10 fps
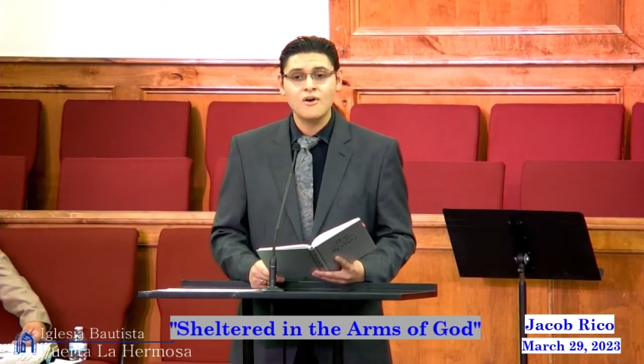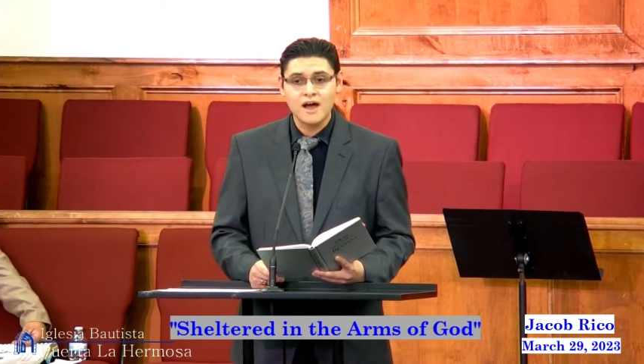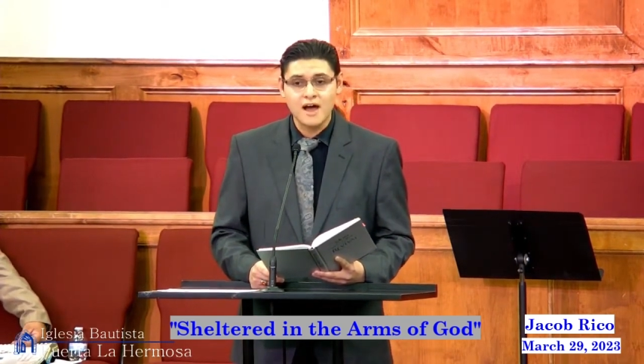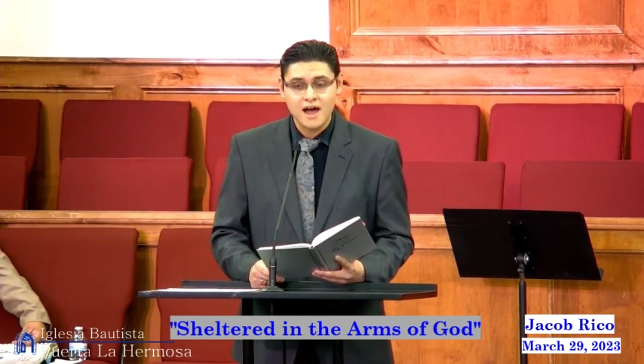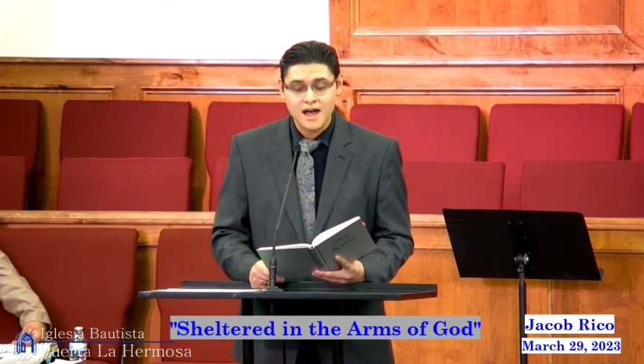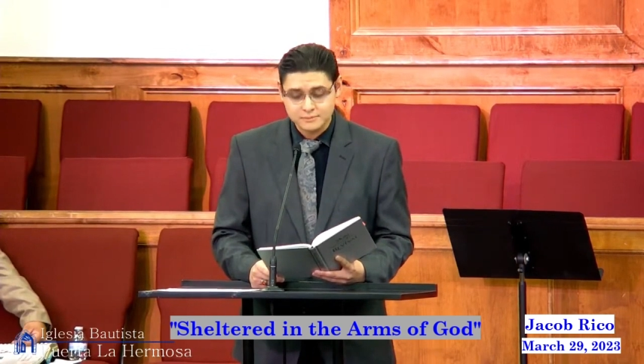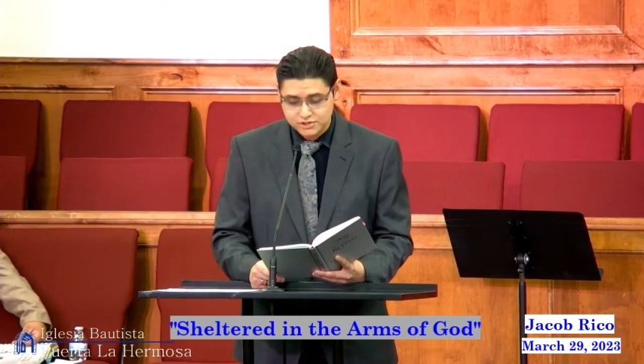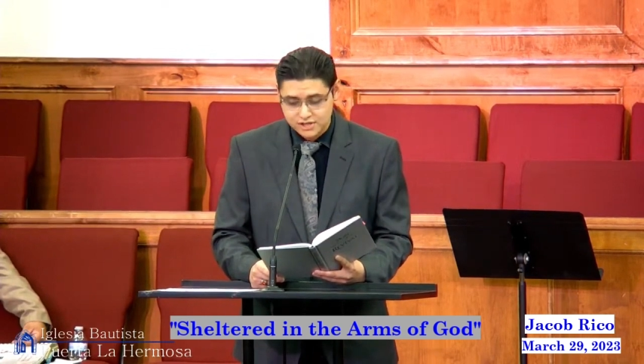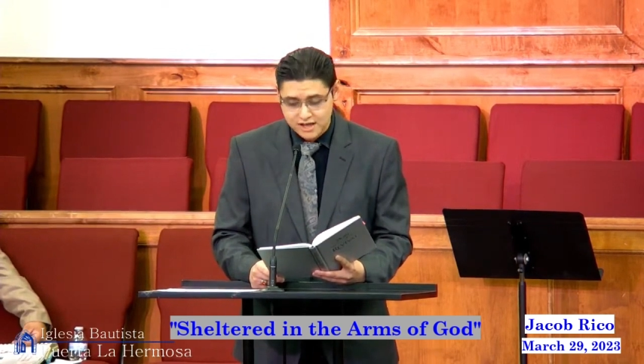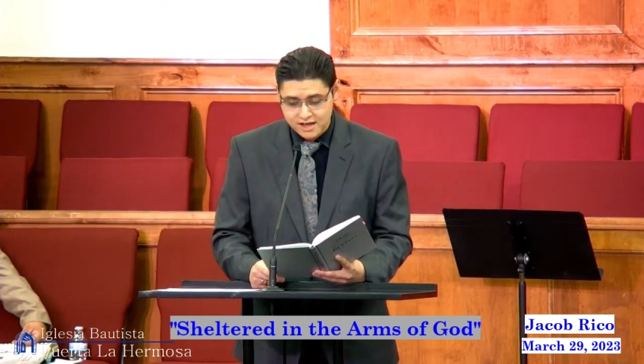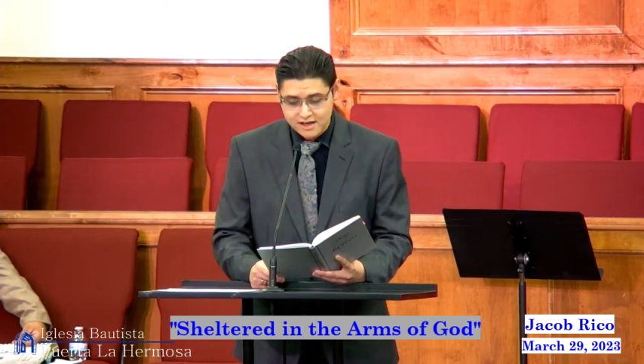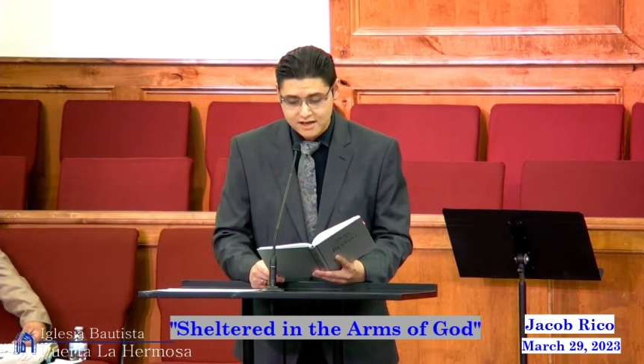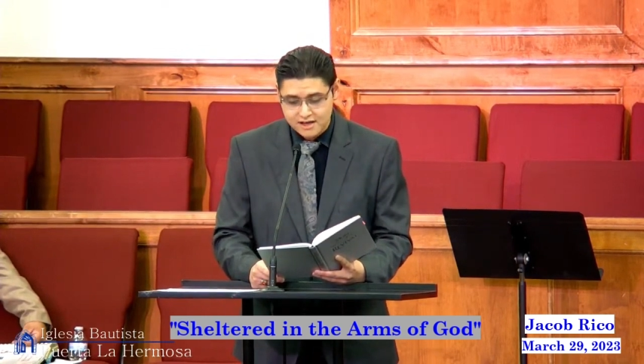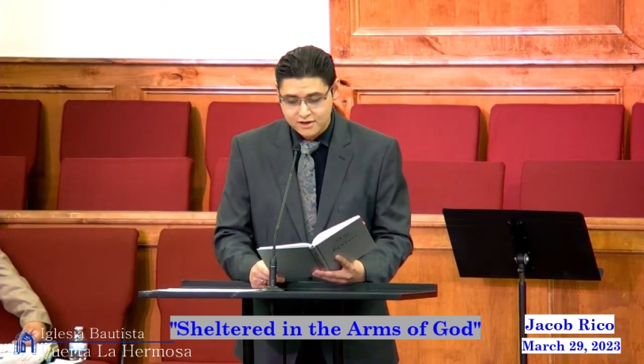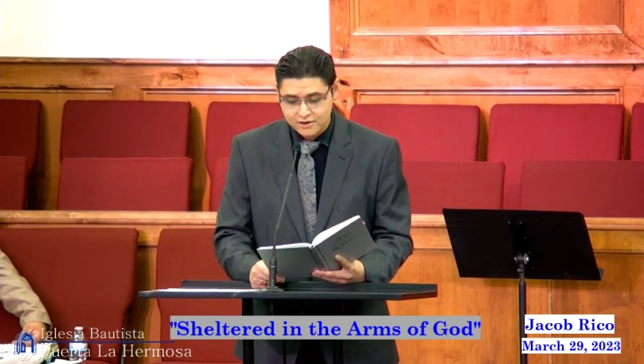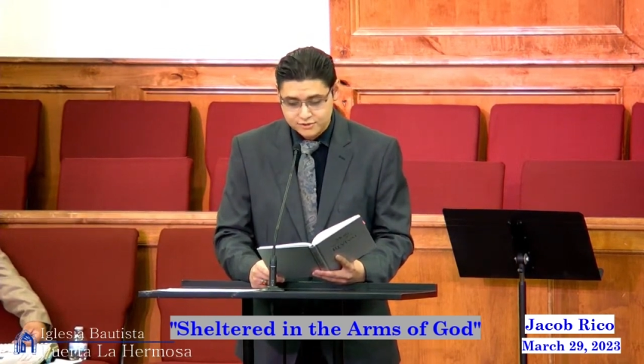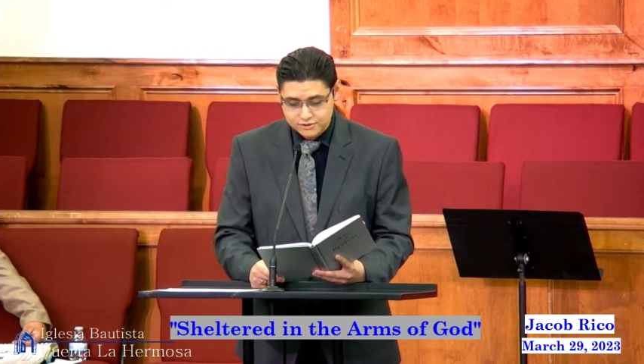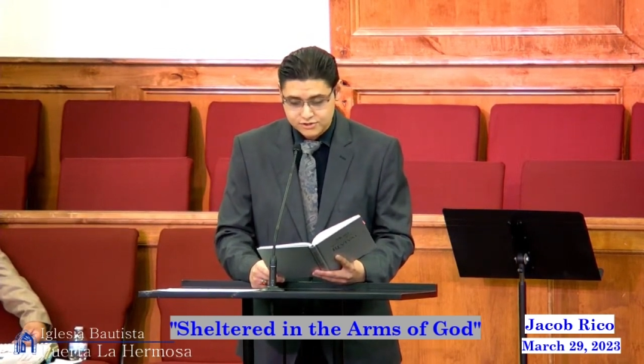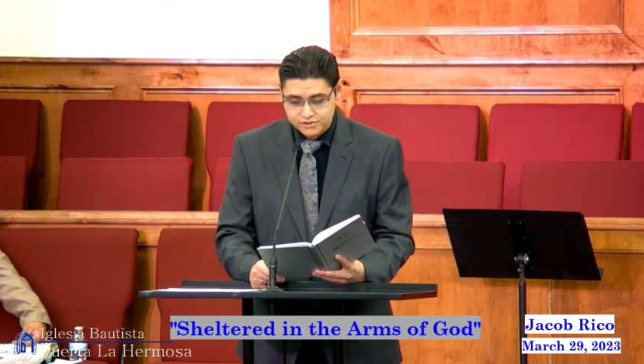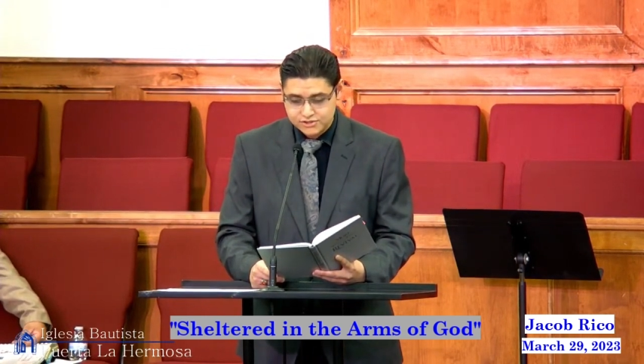I'm
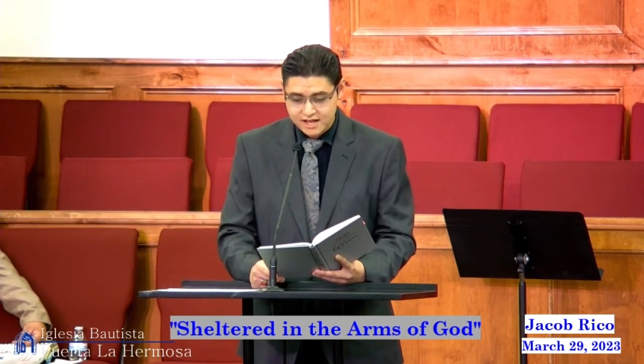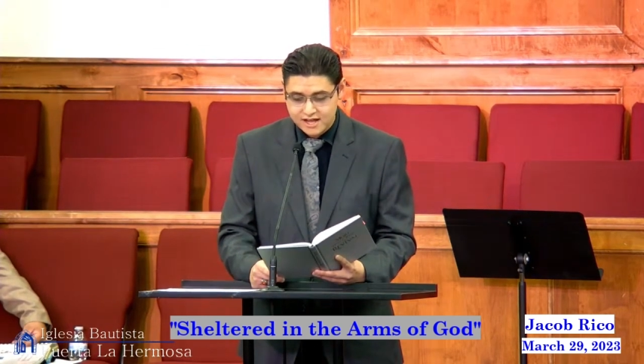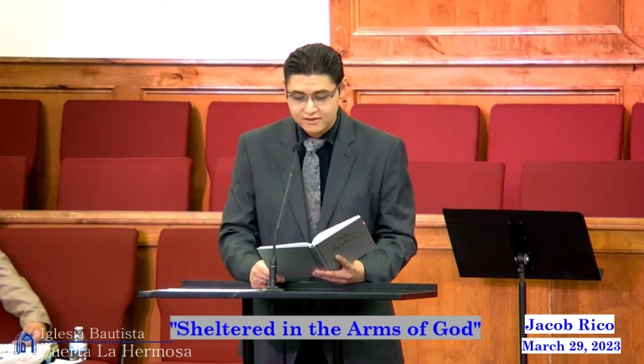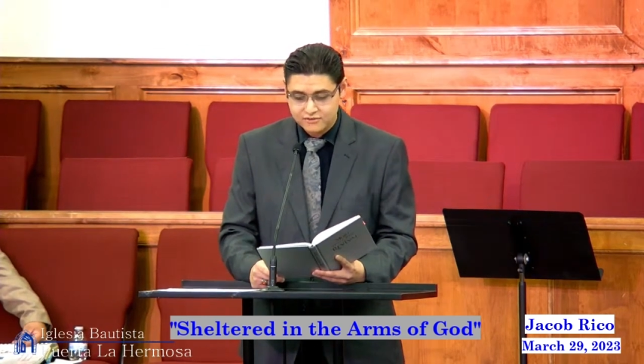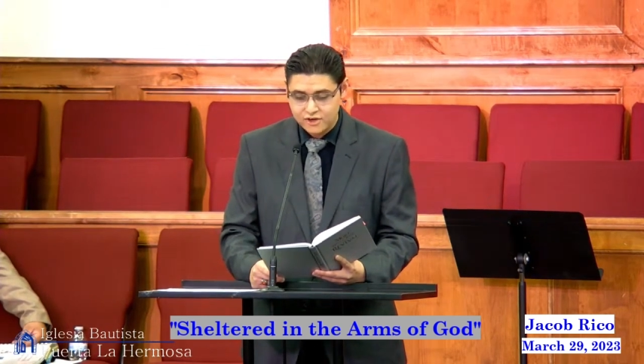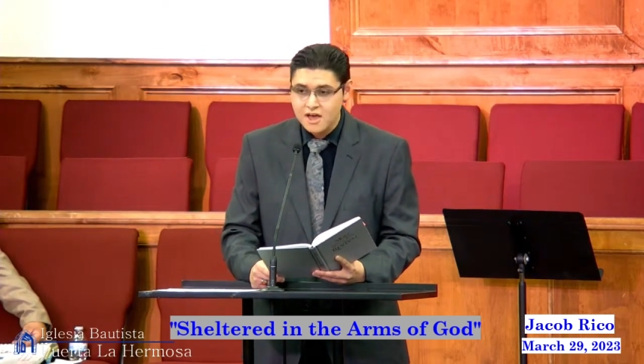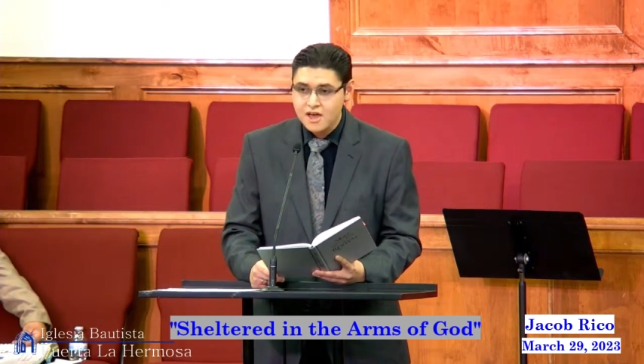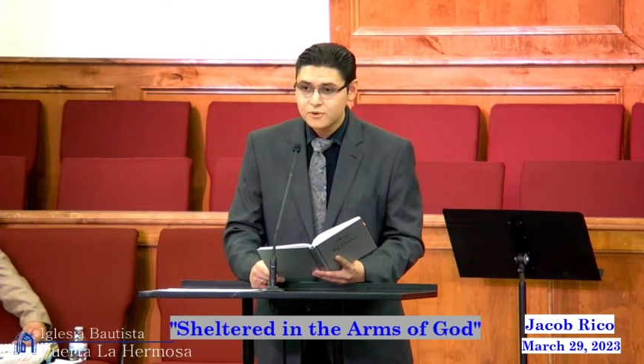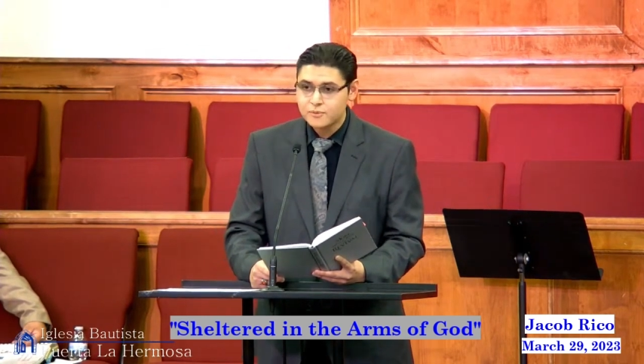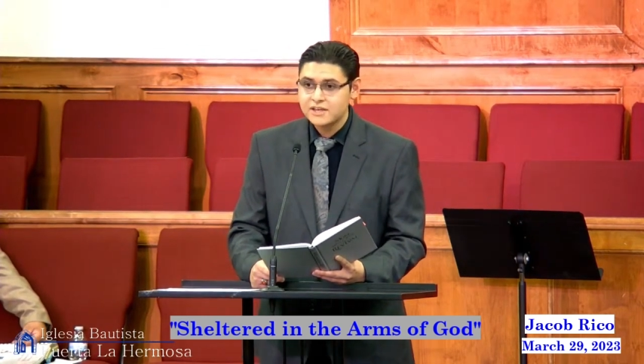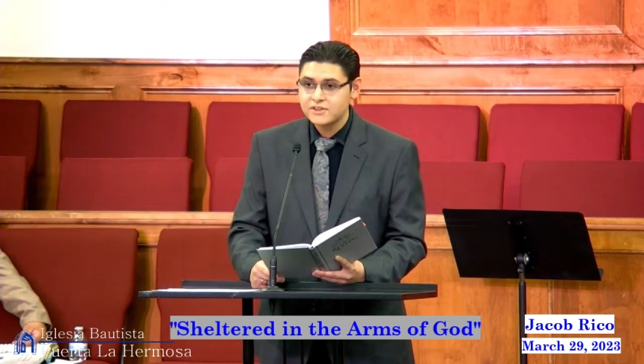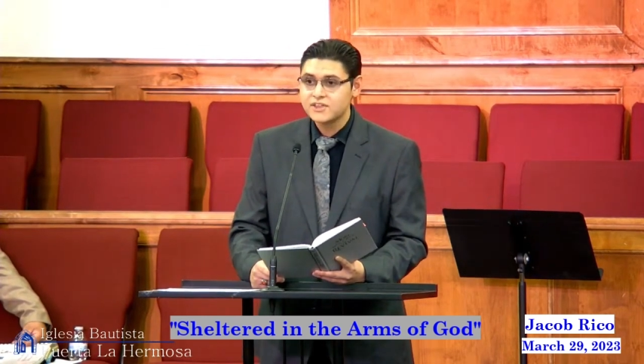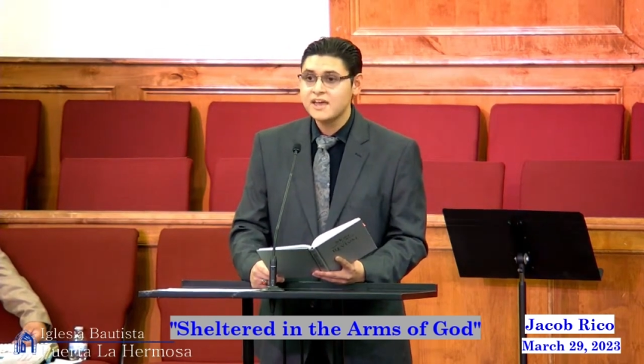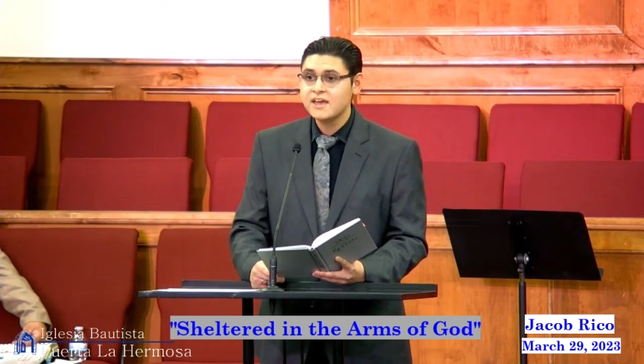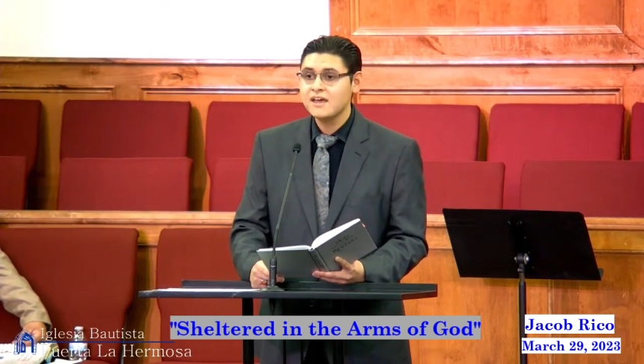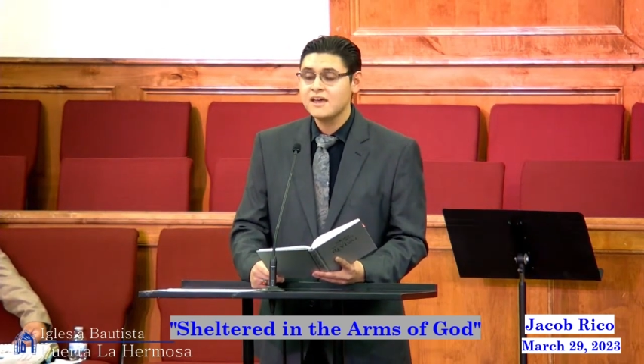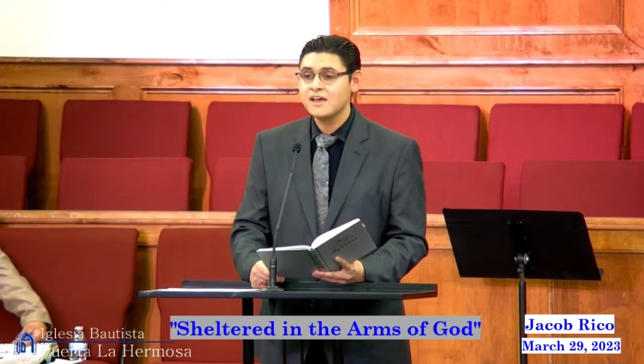sheltered safe within.